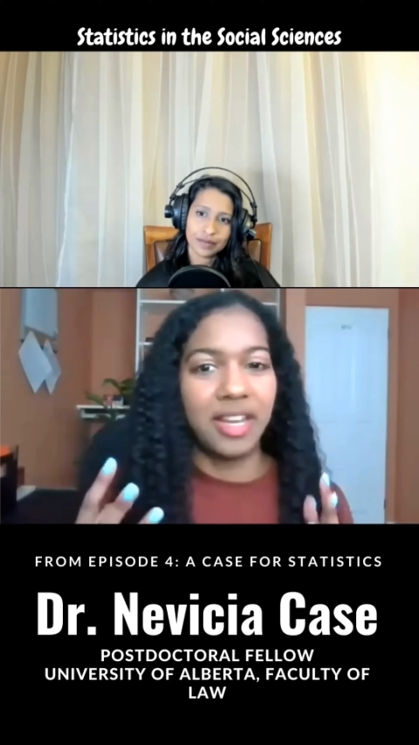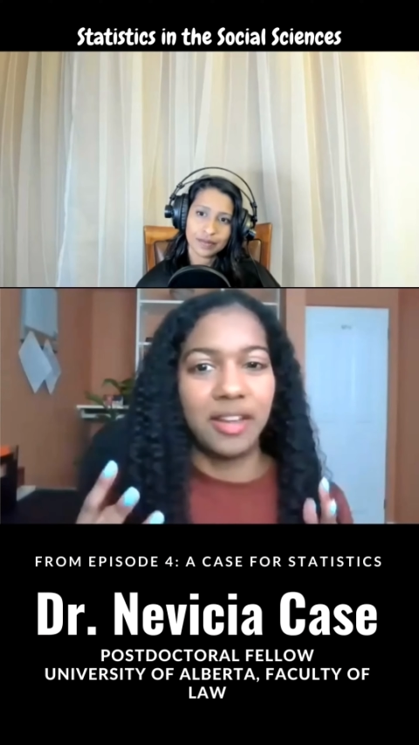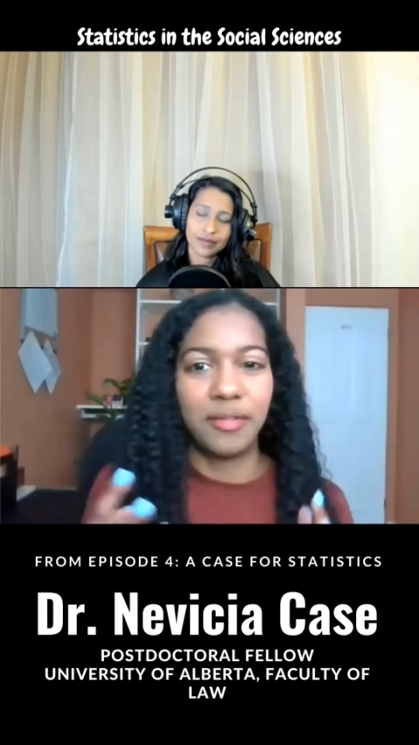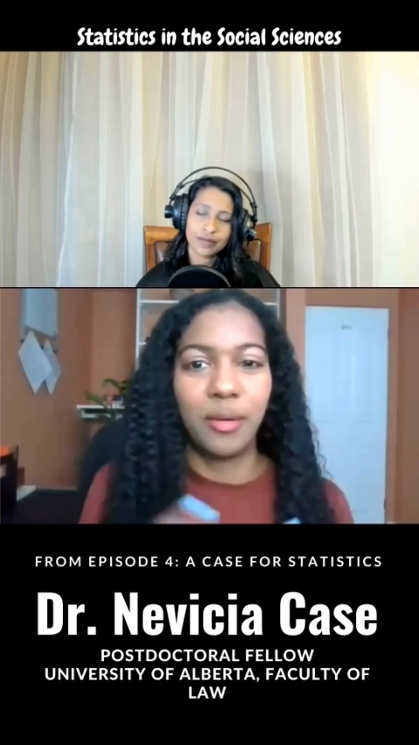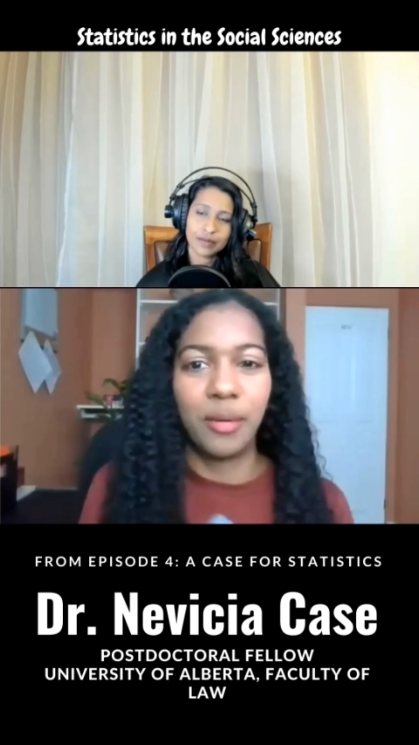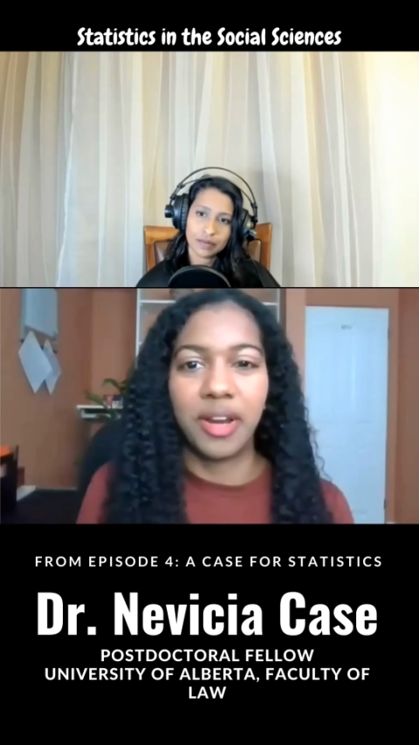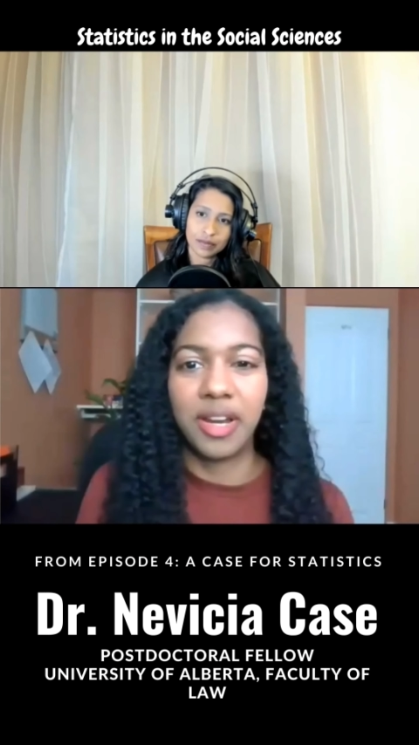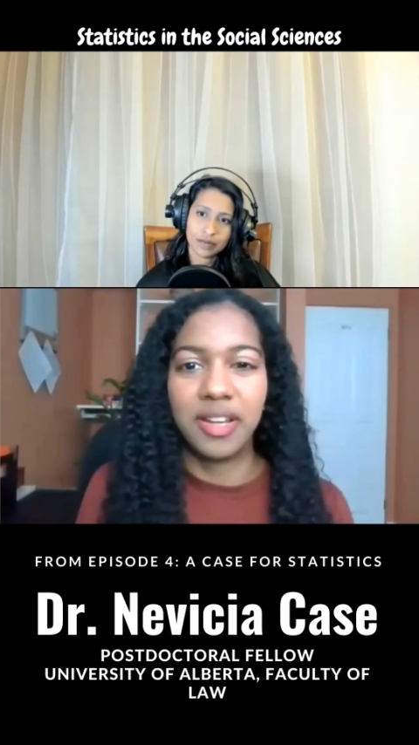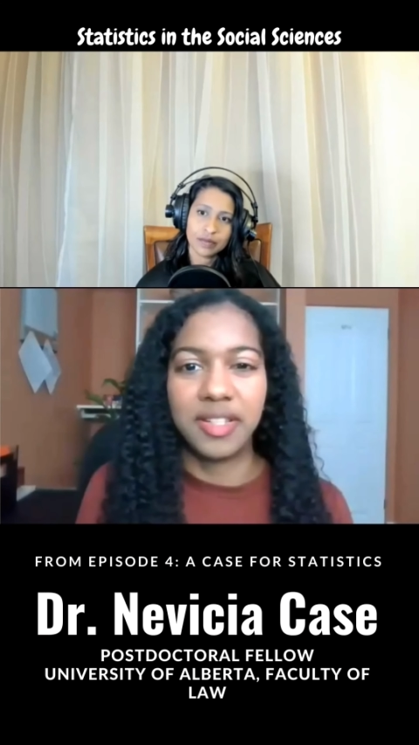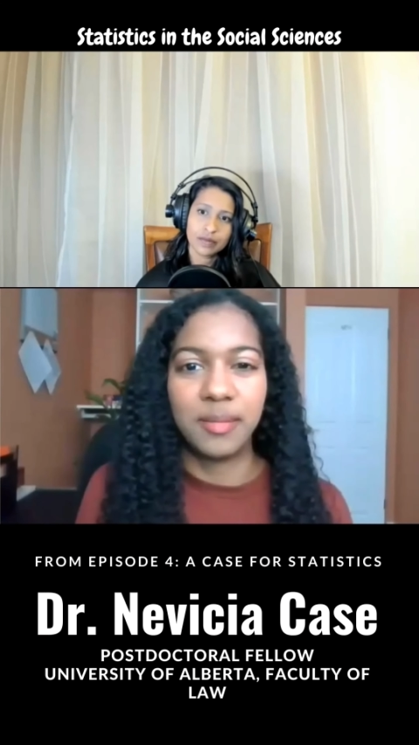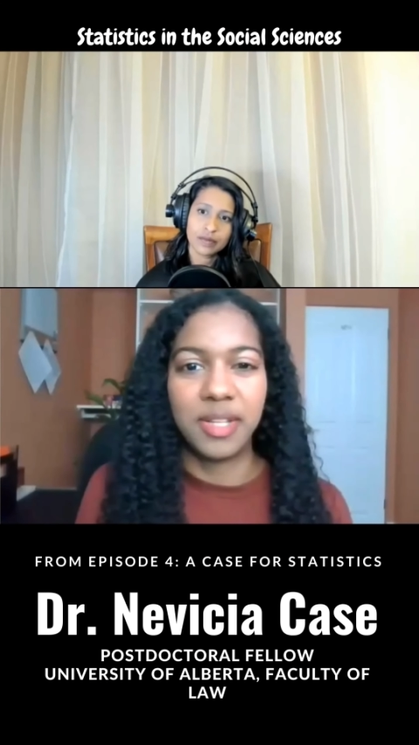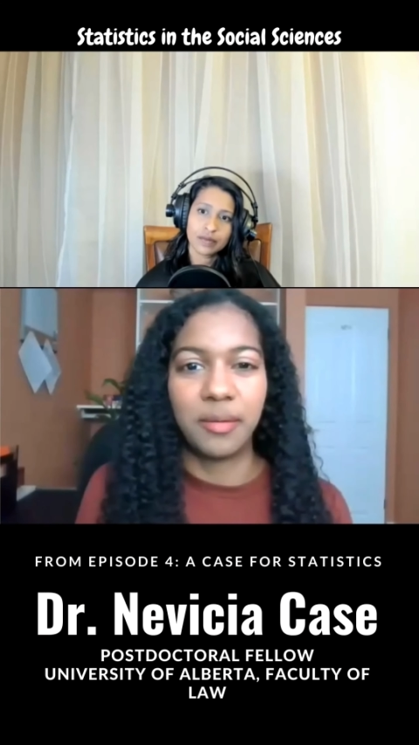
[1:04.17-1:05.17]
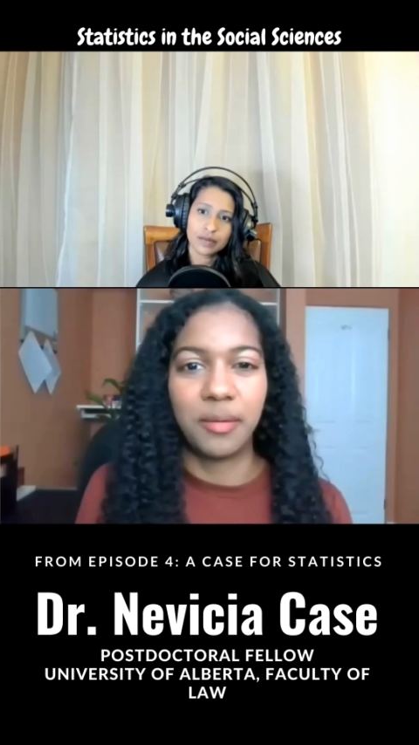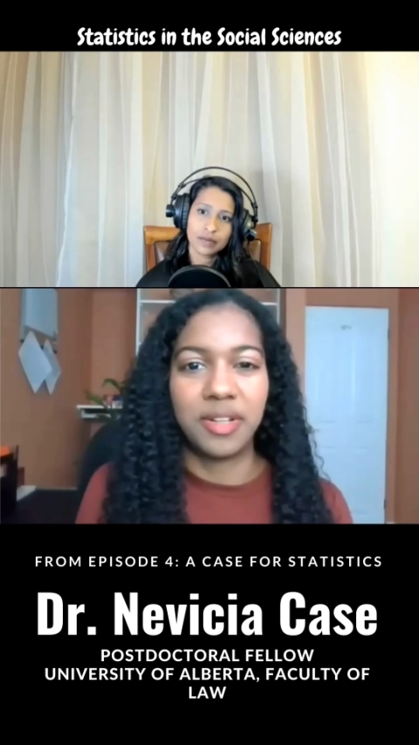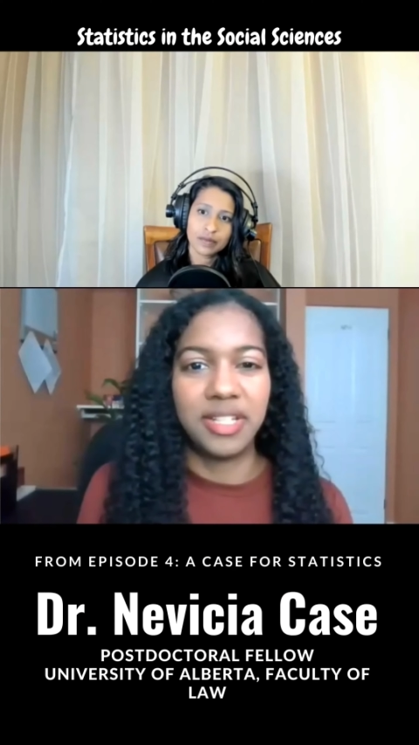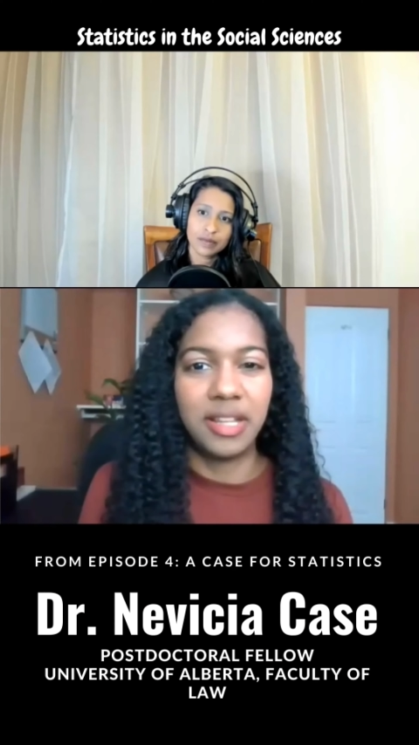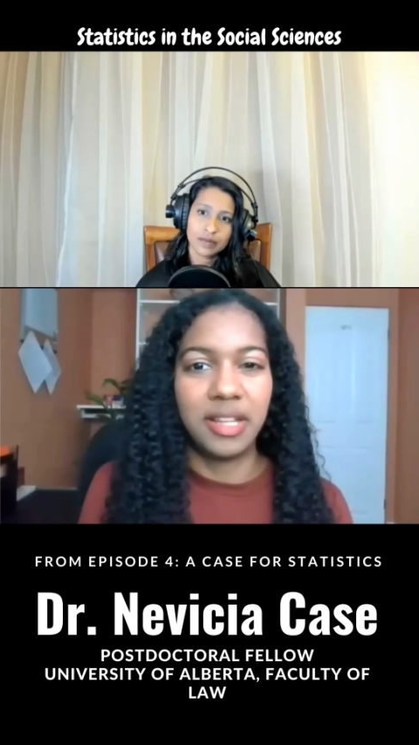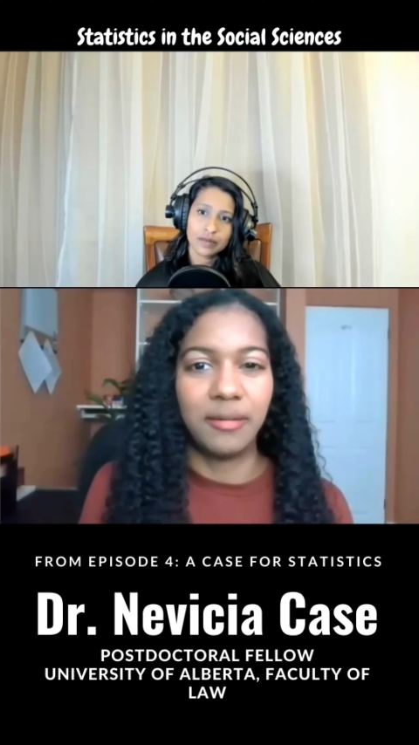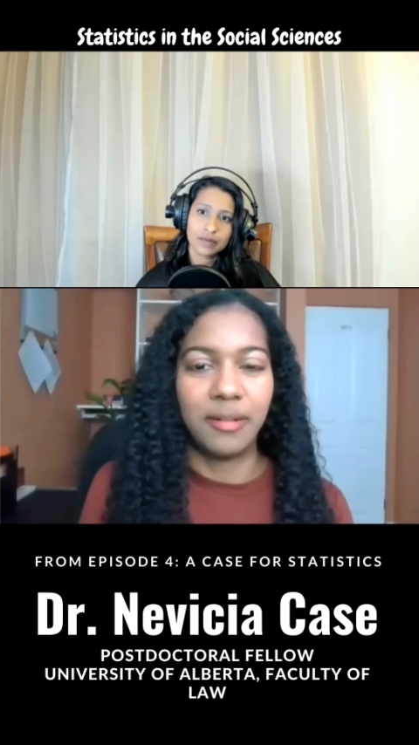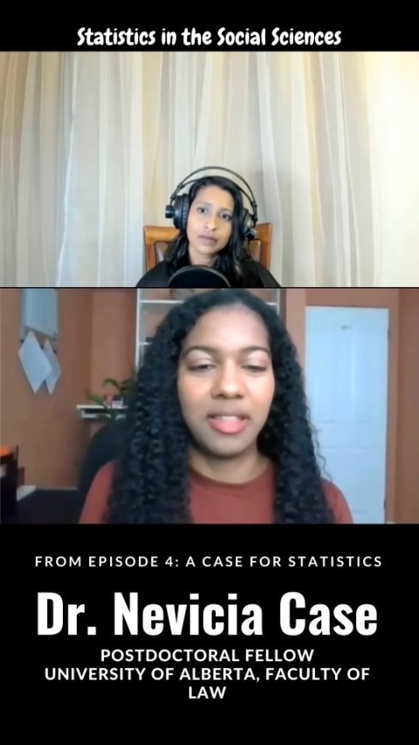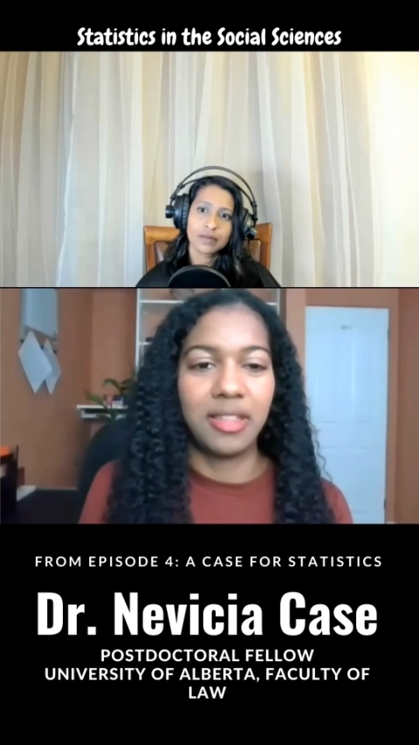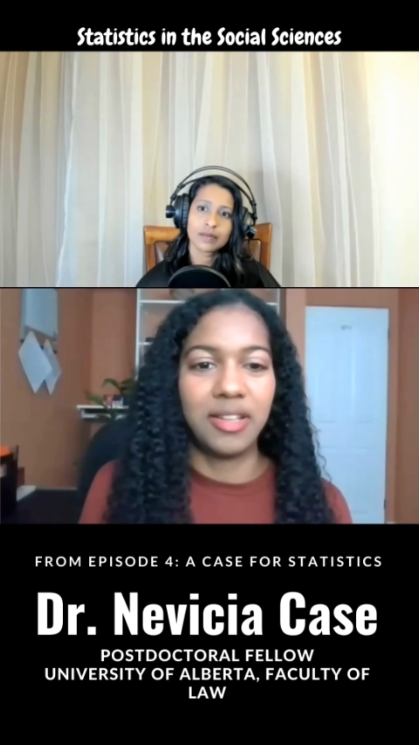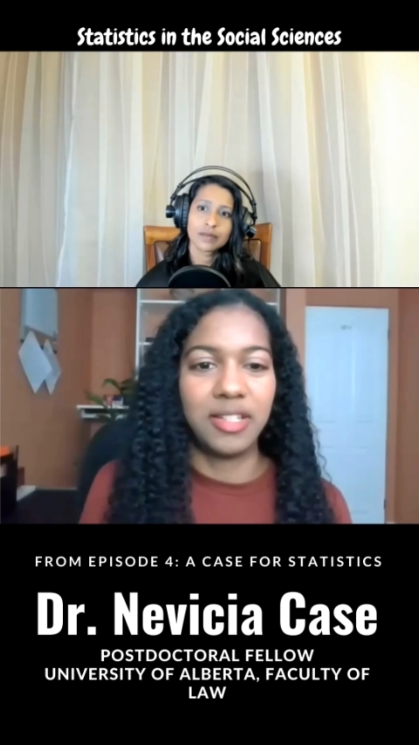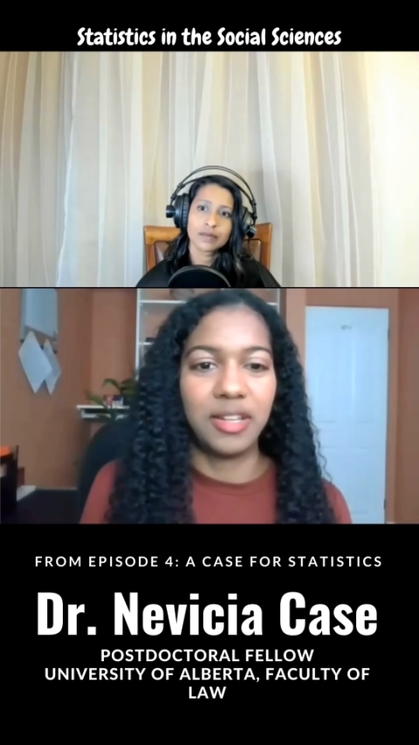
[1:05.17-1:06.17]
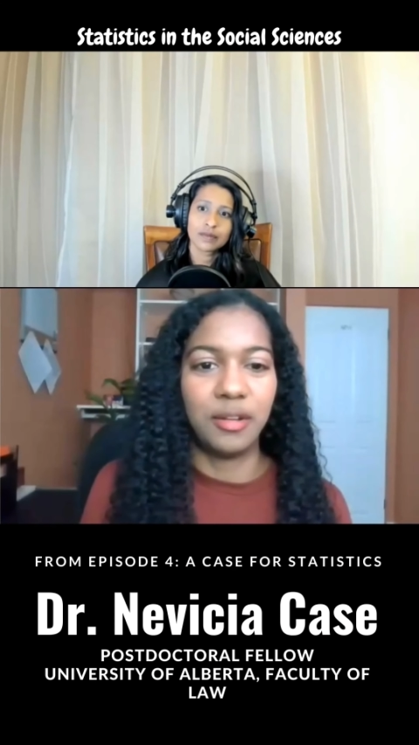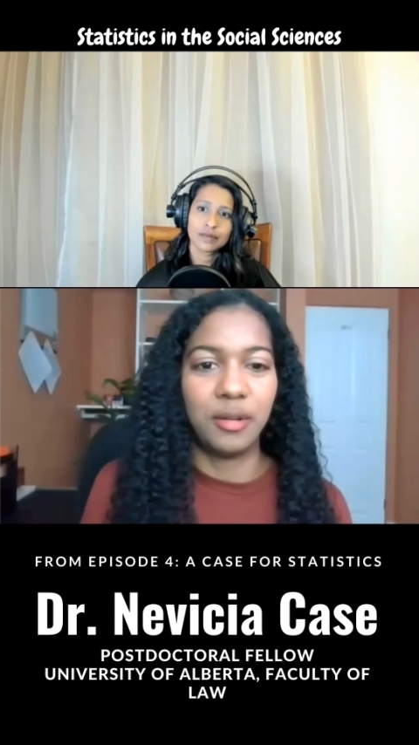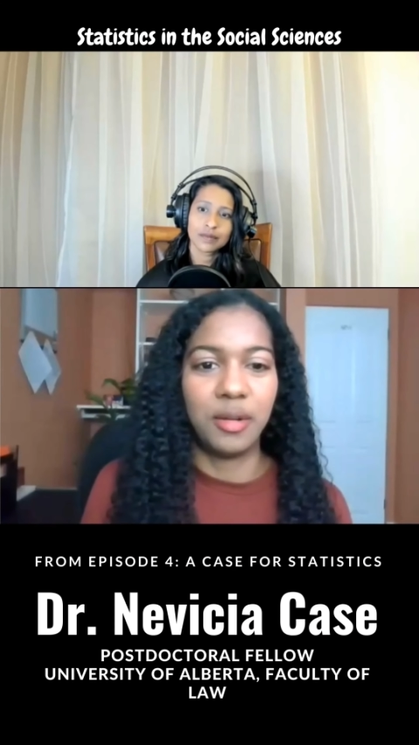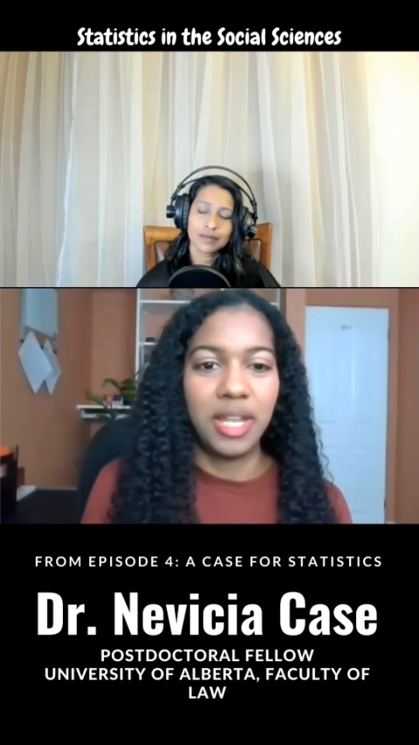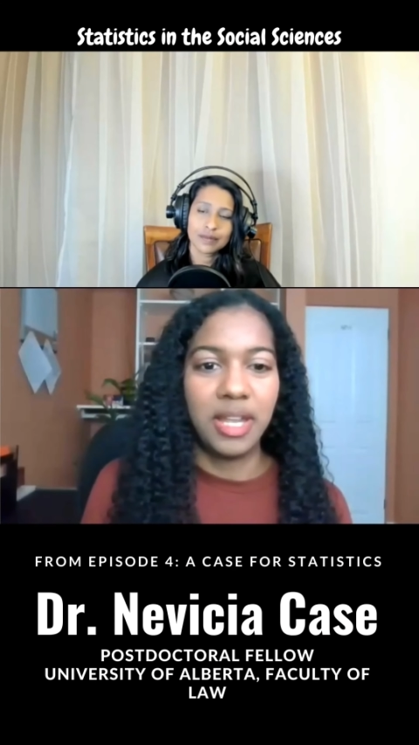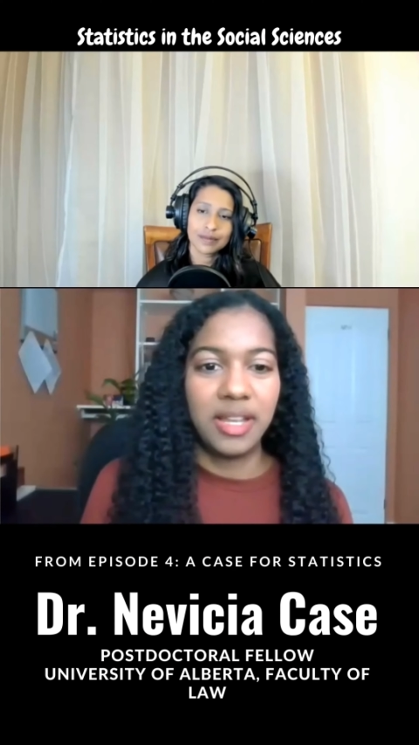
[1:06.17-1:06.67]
of the organisms that we're dealing with into,